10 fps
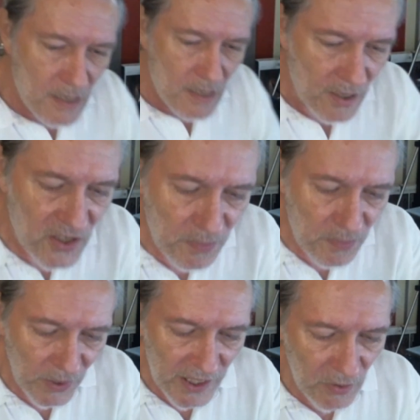
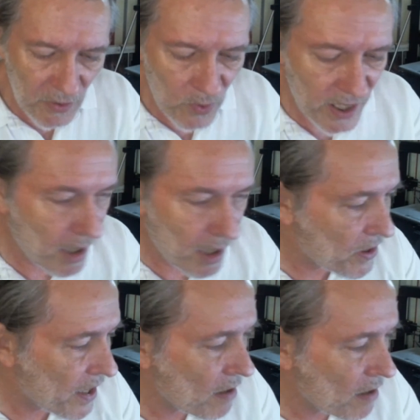explaining what
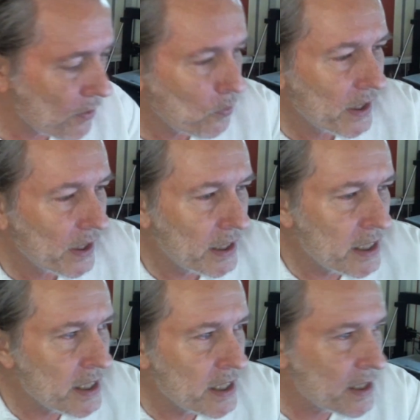happened now and what I
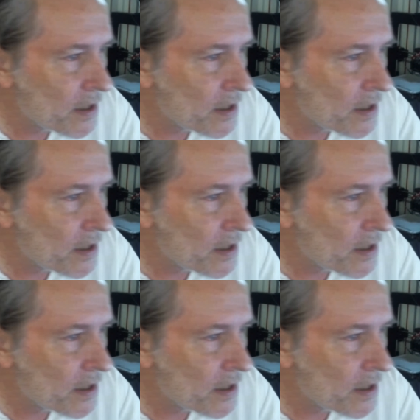need.